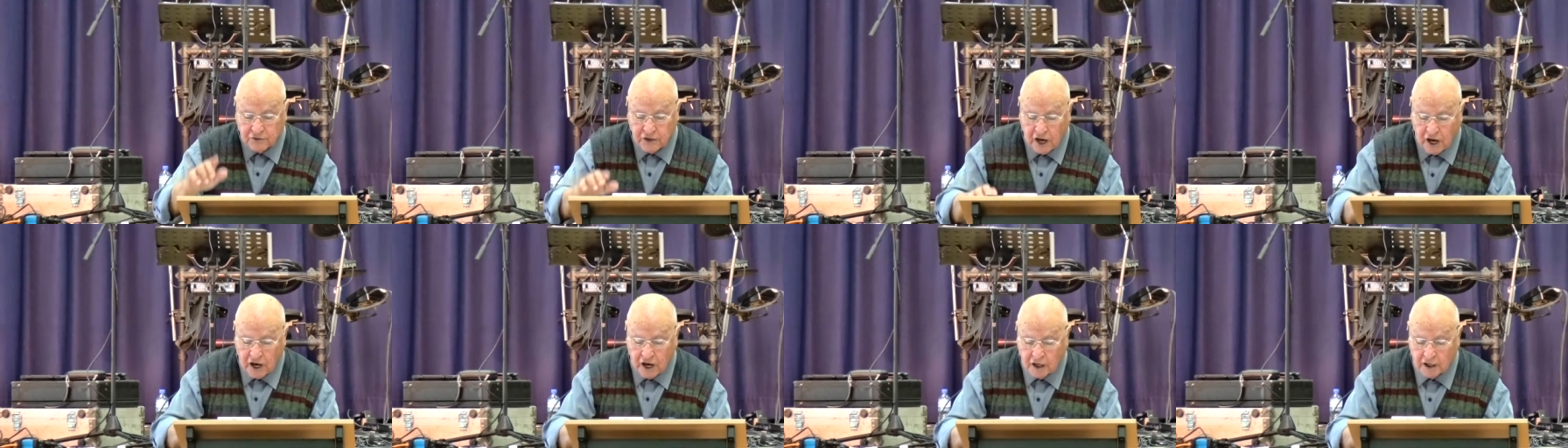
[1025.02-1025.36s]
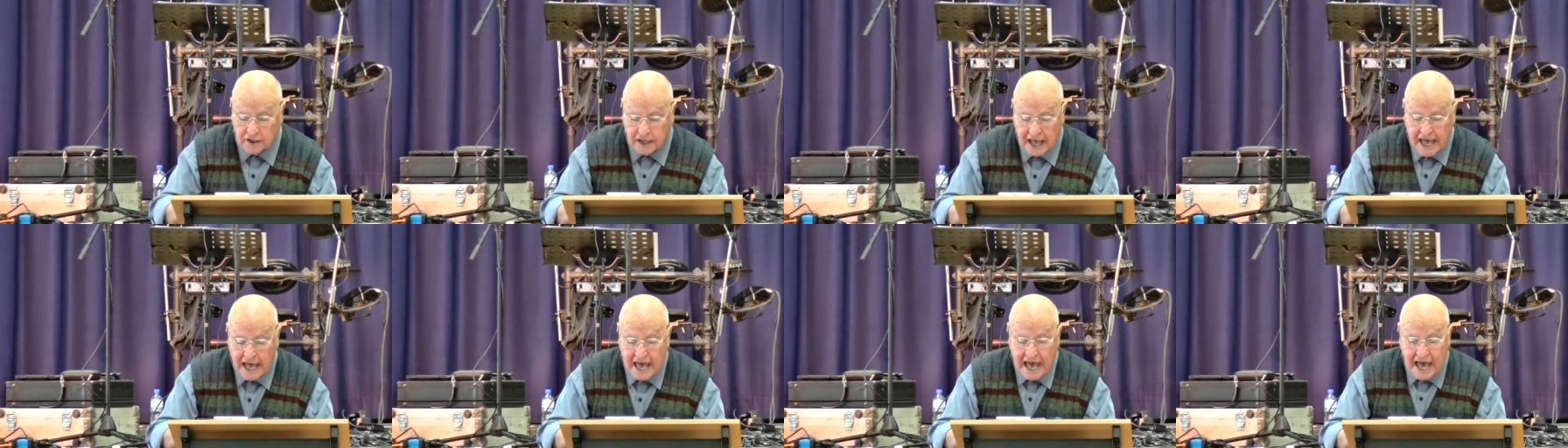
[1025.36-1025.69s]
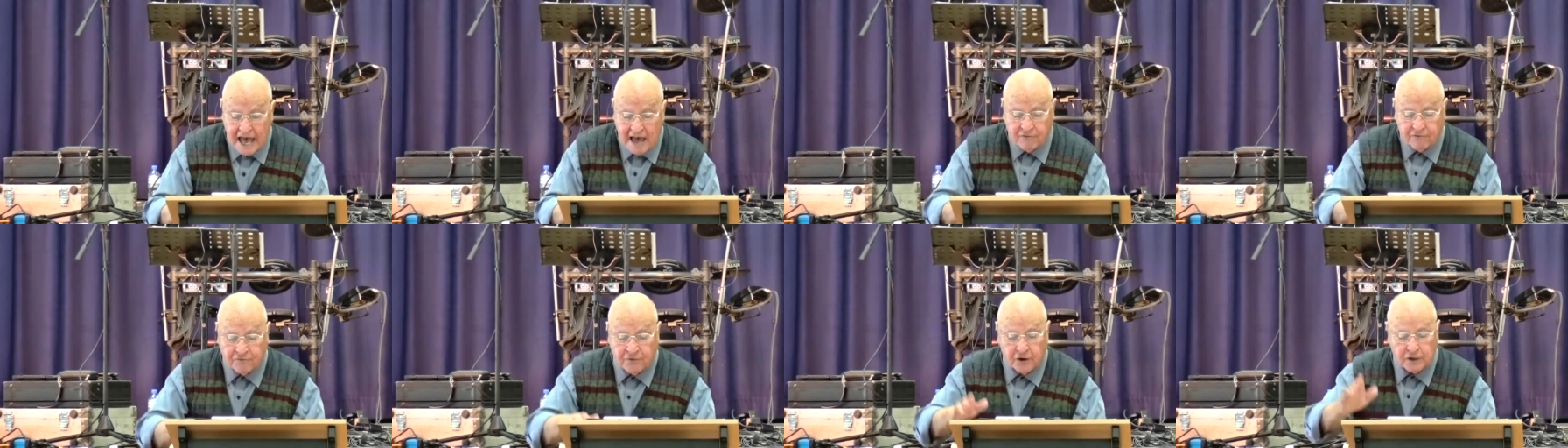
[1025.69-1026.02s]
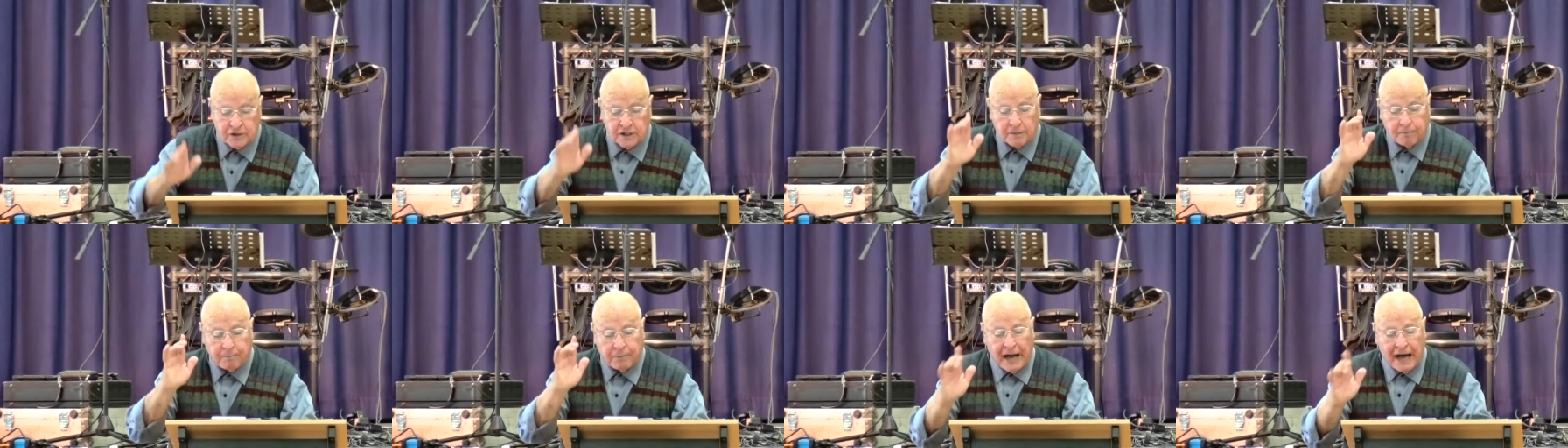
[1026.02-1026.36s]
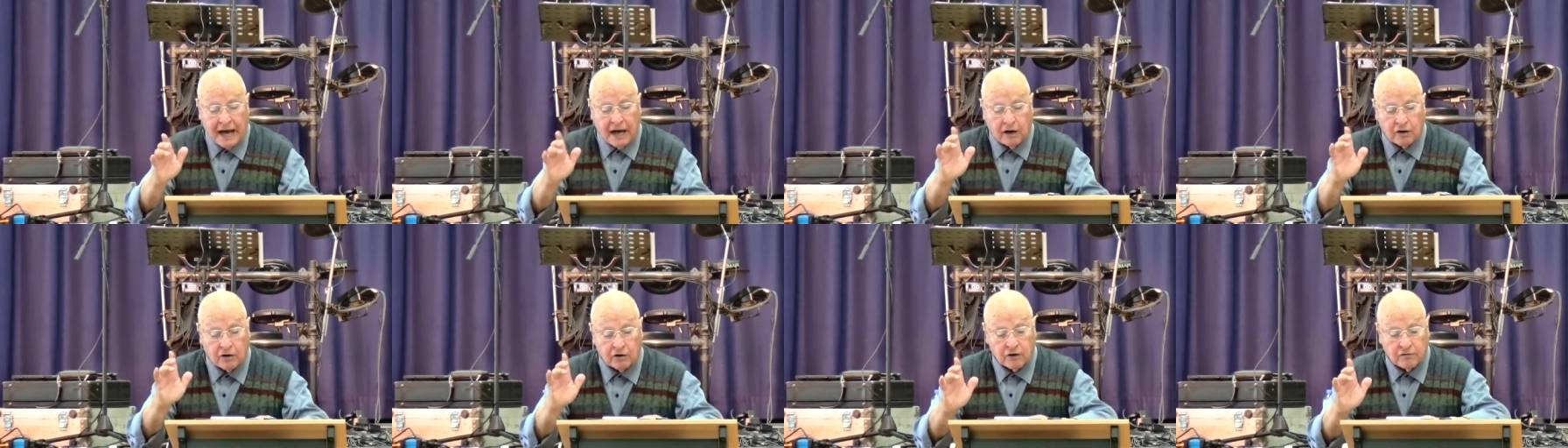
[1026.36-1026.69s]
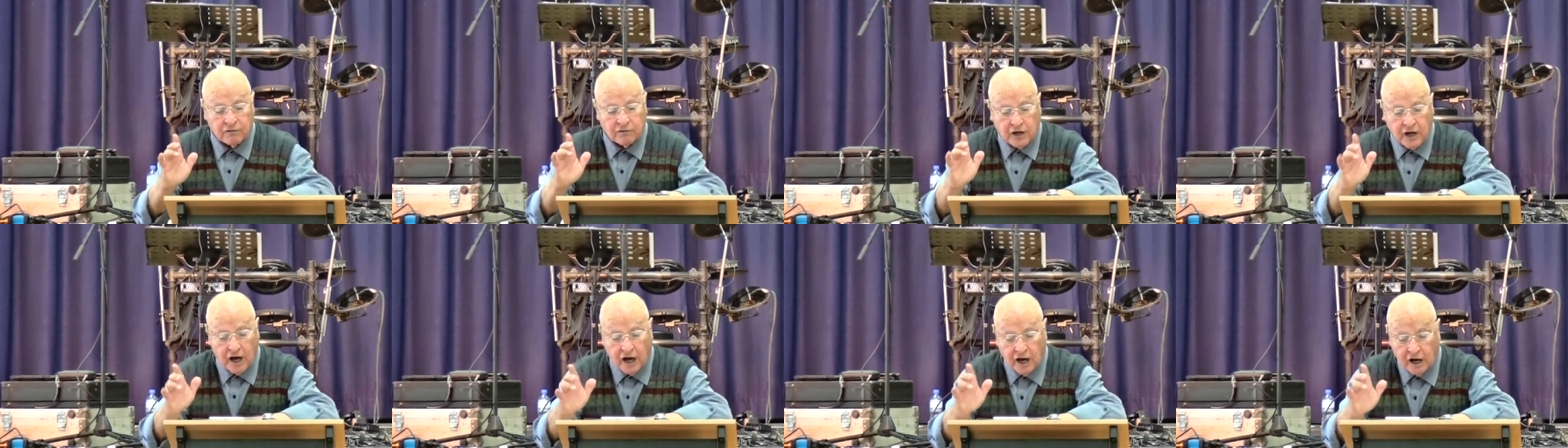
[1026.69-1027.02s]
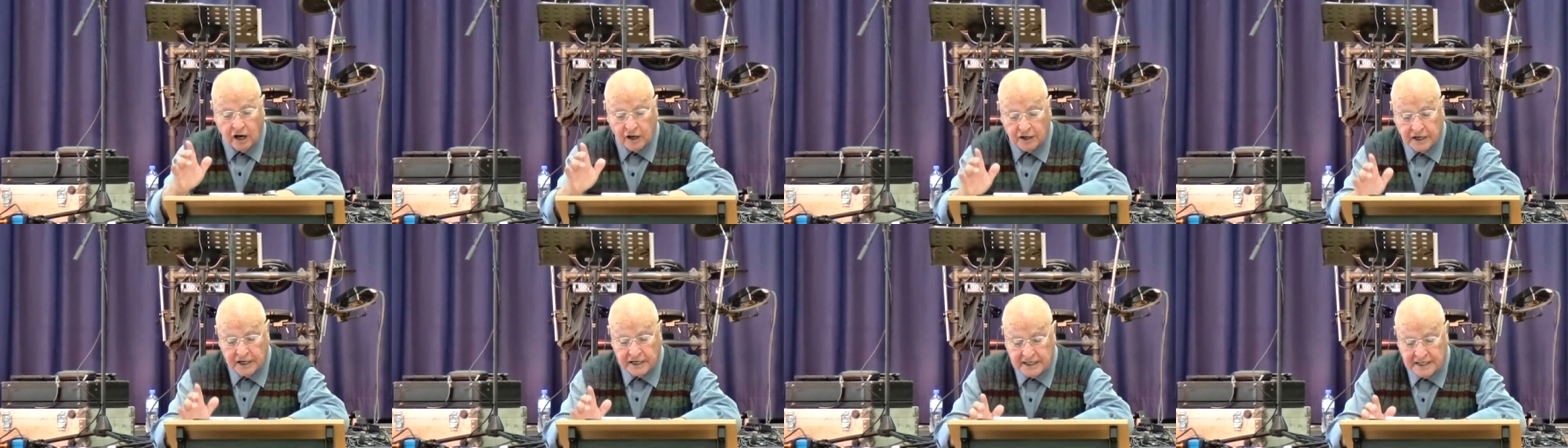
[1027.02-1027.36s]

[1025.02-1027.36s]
of God and for the power of God.